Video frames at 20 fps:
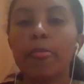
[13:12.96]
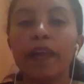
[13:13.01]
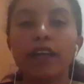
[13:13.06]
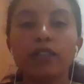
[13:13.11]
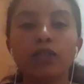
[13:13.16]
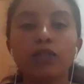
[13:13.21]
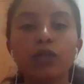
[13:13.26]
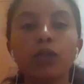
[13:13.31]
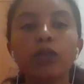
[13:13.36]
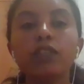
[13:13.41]

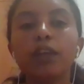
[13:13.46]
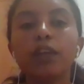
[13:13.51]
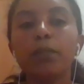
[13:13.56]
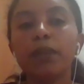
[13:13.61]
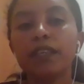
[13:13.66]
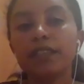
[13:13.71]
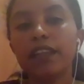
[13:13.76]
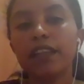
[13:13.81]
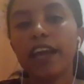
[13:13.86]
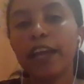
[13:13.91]
So the
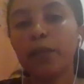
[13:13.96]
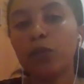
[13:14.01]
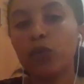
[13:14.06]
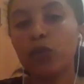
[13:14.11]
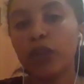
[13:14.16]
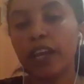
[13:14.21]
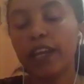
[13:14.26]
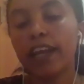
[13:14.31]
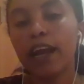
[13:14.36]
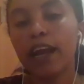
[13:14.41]
baseline
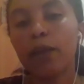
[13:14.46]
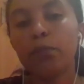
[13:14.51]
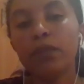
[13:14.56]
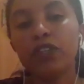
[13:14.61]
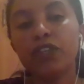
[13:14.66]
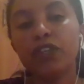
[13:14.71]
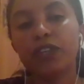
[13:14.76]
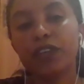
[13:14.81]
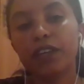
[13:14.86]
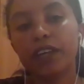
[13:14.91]
model can
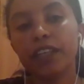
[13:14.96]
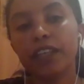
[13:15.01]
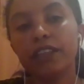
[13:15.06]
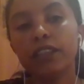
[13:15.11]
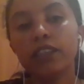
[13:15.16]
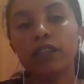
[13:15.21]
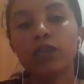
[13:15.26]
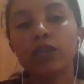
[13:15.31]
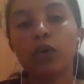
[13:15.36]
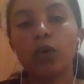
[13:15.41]
be
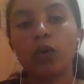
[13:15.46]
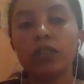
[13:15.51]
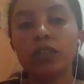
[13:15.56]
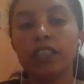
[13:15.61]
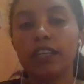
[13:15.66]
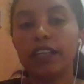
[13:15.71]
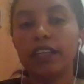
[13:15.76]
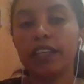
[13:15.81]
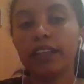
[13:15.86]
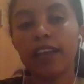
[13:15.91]
generated on
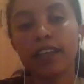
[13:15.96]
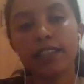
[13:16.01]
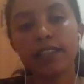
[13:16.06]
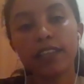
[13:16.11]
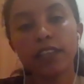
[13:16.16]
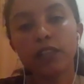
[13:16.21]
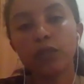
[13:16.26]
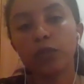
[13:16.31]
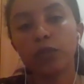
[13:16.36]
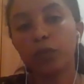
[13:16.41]
the
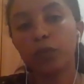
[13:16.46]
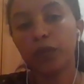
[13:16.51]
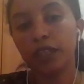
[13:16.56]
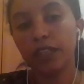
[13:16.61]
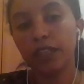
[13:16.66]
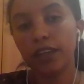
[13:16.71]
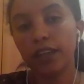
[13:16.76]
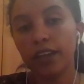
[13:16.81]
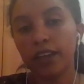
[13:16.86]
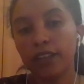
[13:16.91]
dataset
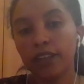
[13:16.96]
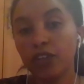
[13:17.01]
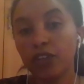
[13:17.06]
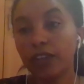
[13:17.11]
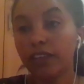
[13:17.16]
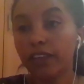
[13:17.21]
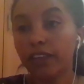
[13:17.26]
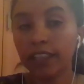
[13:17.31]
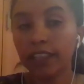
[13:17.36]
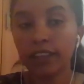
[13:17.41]
we
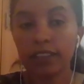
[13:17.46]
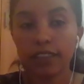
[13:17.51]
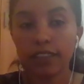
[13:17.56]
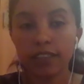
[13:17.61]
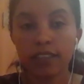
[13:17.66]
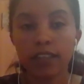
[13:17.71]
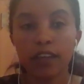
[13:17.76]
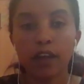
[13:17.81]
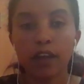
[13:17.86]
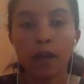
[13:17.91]

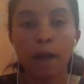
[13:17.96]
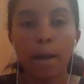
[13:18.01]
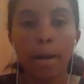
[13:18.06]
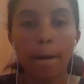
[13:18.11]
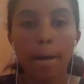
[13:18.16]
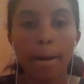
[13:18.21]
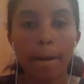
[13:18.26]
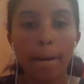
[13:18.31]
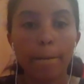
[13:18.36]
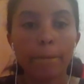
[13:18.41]
generated.
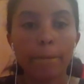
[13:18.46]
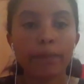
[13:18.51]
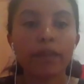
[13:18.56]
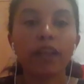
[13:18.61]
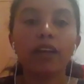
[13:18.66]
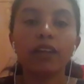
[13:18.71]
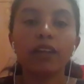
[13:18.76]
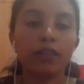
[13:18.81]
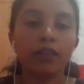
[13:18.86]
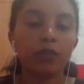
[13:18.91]

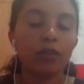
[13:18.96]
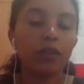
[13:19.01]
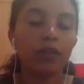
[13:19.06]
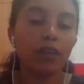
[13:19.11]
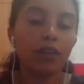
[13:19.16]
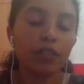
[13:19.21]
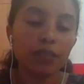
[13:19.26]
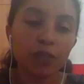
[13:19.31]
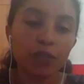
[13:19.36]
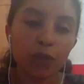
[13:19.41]

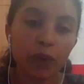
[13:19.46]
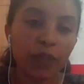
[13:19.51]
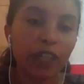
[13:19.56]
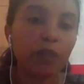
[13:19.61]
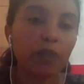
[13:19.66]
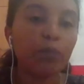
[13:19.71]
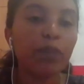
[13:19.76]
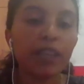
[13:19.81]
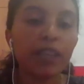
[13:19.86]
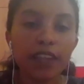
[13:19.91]

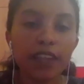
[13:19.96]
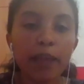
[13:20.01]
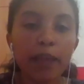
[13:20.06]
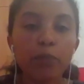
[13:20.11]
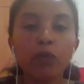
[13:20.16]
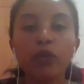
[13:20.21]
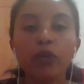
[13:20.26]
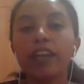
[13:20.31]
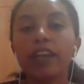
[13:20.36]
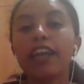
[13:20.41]

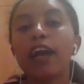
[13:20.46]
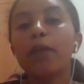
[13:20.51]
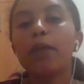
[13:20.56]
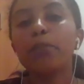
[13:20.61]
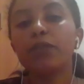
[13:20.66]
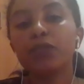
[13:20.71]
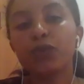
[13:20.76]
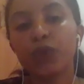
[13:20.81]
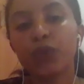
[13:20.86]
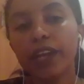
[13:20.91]
Baseline model
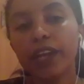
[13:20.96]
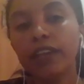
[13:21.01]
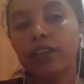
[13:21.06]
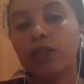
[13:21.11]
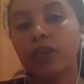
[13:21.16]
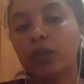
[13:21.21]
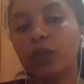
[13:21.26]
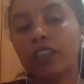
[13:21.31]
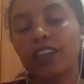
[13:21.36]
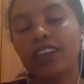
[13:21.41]
can be
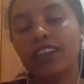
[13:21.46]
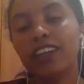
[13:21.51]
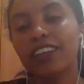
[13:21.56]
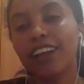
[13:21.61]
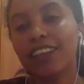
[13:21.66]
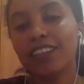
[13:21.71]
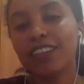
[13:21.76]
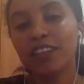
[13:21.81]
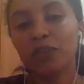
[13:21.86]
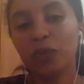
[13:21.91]
trained on the
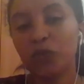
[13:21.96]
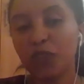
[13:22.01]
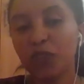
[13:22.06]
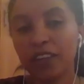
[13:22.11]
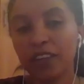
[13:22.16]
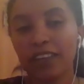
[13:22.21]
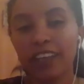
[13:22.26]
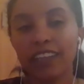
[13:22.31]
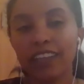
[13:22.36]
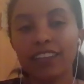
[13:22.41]
dataset we
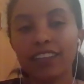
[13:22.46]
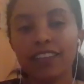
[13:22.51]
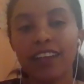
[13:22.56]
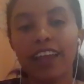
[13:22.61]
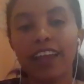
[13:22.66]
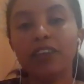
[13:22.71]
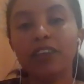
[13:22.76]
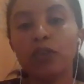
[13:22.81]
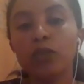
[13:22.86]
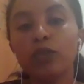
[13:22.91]
generated.
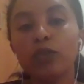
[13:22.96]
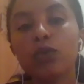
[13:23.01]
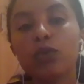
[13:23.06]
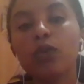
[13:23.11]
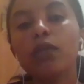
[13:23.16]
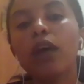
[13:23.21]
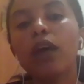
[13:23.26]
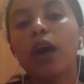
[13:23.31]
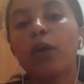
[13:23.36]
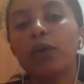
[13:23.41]
And
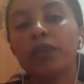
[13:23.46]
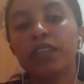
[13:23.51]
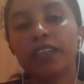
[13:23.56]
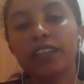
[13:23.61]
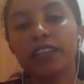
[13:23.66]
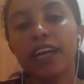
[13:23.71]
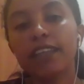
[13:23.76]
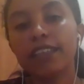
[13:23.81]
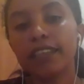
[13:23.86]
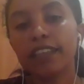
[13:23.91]
also our
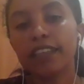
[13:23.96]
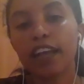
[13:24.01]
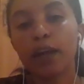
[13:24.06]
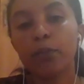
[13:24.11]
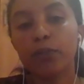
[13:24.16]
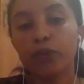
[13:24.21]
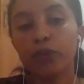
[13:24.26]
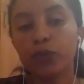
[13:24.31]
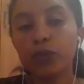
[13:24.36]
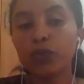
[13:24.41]
dataset
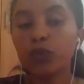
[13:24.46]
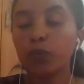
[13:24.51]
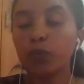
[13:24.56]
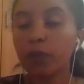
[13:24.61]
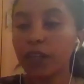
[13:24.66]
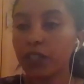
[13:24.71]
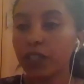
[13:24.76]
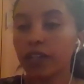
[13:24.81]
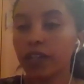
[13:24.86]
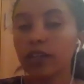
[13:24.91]
can be used to
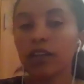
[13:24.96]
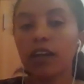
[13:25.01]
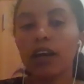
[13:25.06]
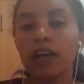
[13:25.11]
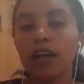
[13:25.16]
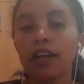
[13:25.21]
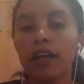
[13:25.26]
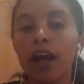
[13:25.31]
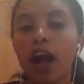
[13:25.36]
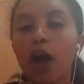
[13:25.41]
measure
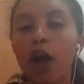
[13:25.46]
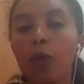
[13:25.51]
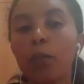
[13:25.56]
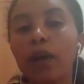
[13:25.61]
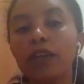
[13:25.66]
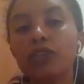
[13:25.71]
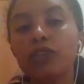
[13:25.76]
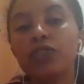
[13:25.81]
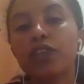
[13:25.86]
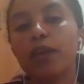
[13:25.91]
how
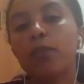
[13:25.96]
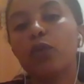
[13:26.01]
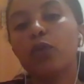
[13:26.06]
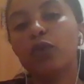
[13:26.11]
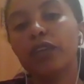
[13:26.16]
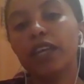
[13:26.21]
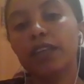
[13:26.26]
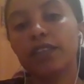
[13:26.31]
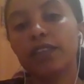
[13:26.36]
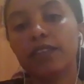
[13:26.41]
much a
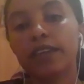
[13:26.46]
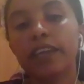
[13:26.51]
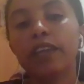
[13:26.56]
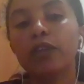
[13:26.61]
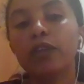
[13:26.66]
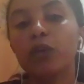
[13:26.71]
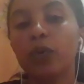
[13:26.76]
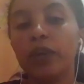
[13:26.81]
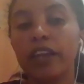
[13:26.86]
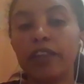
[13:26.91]
model
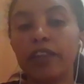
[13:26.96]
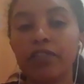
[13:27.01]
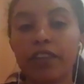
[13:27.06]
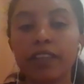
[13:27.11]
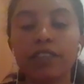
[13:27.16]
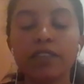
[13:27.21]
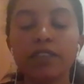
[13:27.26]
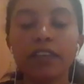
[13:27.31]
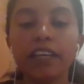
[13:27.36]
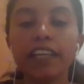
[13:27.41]
trained on a
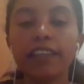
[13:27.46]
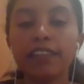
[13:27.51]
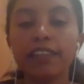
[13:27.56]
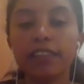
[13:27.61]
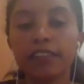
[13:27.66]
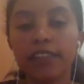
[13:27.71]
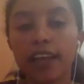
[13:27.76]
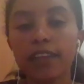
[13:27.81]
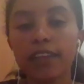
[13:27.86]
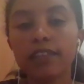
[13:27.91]

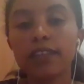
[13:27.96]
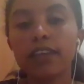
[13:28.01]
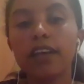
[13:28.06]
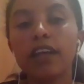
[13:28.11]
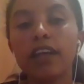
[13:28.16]
face-related task